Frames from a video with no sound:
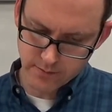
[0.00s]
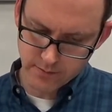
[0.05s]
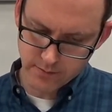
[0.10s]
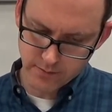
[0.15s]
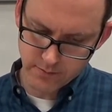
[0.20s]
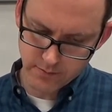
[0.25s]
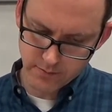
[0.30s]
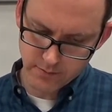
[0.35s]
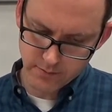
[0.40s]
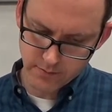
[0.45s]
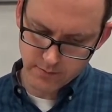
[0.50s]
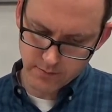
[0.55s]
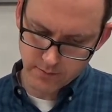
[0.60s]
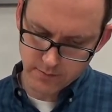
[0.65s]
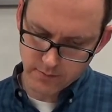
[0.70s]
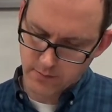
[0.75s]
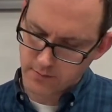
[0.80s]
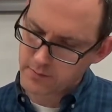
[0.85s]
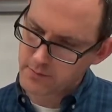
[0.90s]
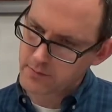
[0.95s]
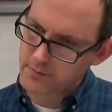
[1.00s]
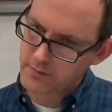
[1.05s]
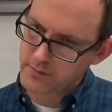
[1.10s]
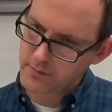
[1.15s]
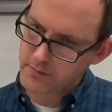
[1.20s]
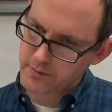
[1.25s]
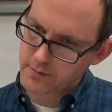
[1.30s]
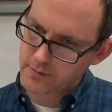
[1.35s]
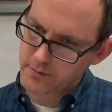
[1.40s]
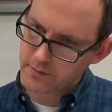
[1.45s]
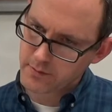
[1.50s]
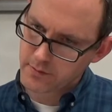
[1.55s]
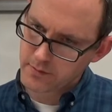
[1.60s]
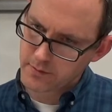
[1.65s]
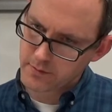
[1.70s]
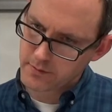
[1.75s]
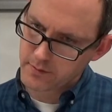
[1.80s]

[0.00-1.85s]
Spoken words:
Nothing is said.